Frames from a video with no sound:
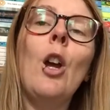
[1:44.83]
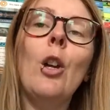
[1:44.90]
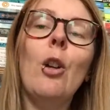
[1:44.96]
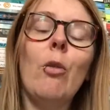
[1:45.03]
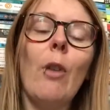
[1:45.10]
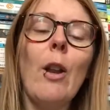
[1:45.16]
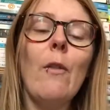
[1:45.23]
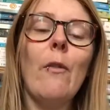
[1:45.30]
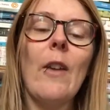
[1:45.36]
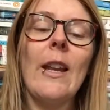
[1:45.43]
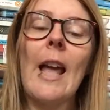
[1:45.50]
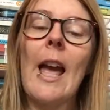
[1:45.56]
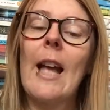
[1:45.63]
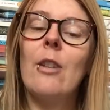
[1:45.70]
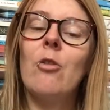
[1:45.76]
Crowfin
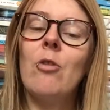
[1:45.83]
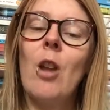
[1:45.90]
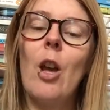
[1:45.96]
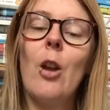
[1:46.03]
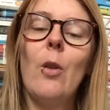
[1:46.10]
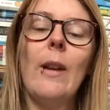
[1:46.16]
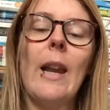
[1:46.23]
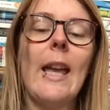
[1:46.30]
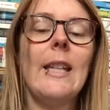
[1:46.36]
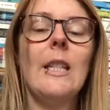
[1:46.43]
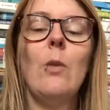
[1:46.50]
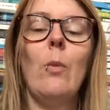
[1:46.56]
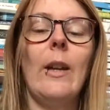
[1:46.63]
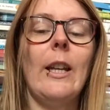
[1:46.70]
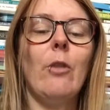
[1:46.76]
had no Lady
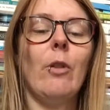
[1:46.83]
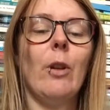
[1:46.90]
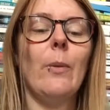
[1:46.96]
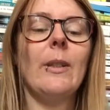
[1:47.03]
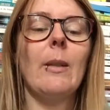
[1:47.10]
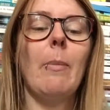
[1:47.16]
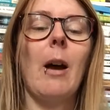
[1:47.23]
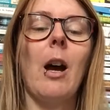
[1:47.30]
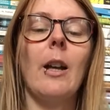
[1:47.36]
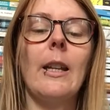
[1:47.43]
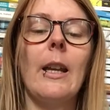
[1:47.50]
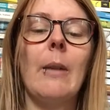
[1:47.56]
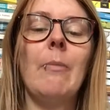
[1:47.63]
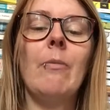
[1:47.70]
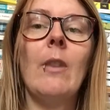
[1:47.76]
Willigrew as a
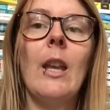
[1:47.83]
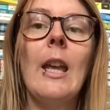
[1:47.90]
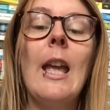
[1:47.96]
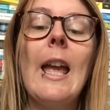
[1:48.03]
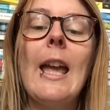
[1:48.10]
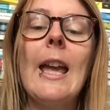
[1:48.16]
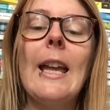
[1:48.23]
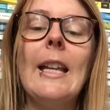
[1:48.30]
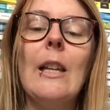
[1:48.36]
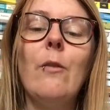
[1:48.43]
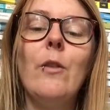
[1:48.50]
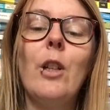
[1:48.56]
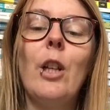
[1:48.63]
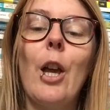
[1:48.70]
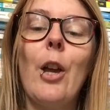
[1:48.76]
partner. He
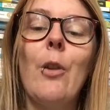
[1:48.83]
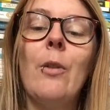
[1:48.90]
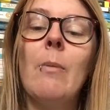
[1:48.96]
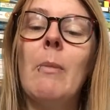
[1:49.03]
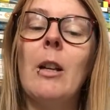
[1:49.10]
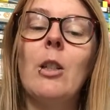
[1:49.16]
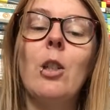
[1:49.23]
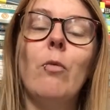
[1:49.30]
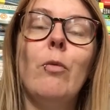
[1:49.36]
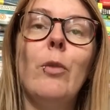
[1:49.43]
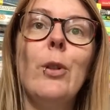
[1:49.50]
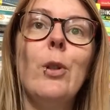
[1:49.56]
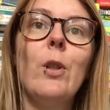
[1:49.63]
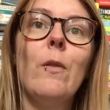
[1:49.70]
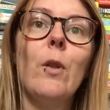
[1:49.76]
lived alone amongst the
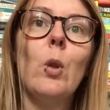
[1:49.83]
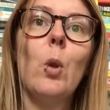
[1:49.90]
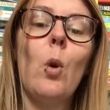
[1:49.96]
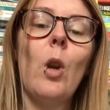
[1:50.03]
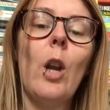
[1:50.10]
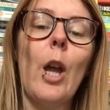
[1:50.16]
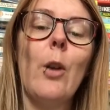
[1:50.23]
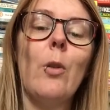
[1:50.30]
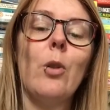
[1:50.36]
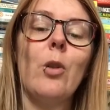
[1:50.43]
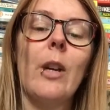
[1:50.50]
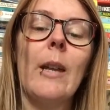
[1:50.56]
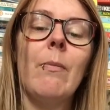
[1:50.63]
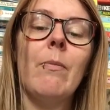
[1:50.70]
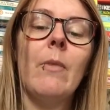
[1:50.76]
roots of a tall oak
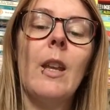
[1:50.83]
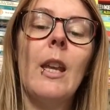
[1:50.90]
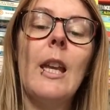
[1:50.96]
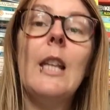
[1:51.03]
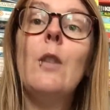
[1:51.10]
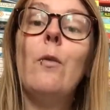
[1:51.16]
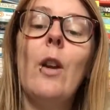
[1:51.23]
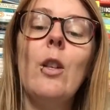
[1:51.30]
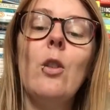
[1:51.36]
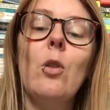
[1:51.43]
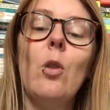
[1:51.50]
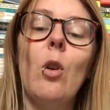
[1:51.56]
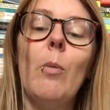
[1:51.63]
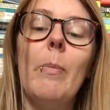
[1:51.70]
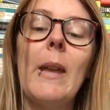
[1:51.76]
tree, his front
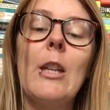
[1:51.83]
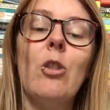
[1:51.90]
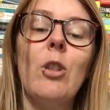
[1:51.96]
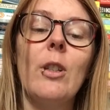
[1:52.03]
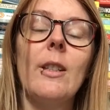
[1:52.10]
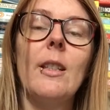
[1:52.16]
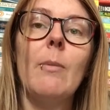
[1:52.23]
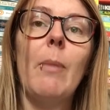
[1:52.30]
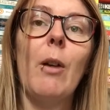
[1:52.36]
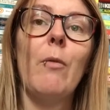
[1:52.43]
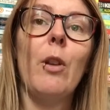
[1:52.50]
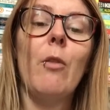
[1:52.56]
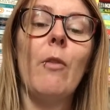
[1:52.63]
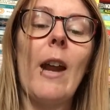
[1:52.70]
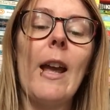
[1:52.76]
door being just above
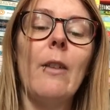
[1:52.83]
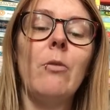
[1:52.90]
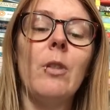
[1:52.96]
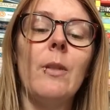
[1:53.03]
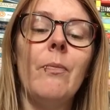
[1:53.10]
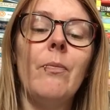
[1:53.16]
the ground.